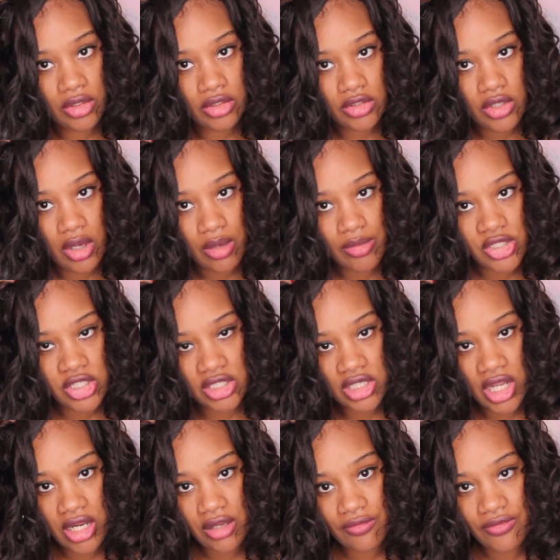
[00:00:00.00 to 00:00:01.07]
So I'm going to just
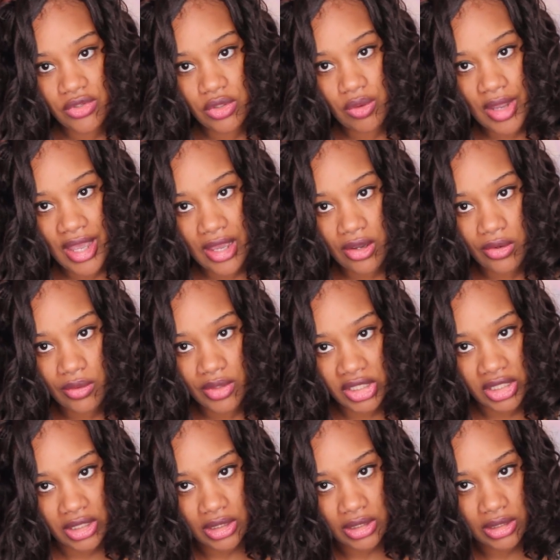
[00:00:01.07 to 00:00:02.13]
take a few out
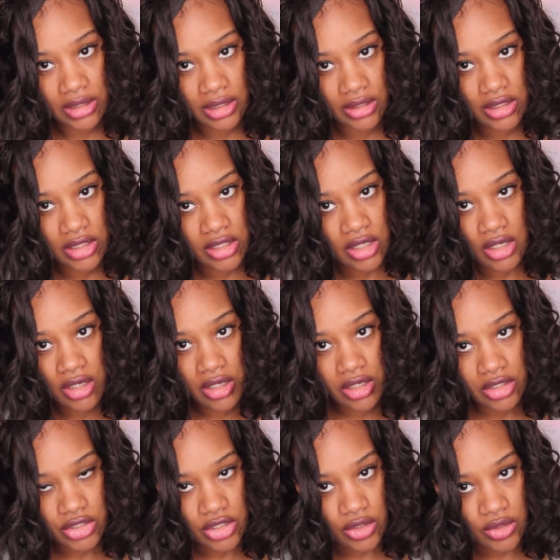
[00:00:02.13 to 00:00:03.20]

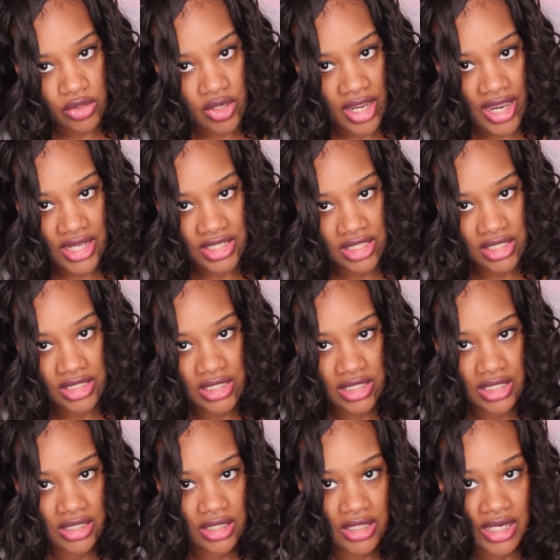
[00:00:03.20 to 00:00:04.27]
so you guys can
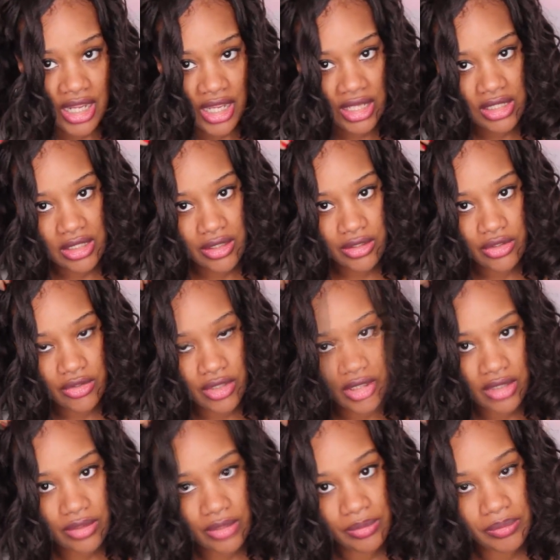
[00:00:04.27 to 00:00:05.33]
see the net under it.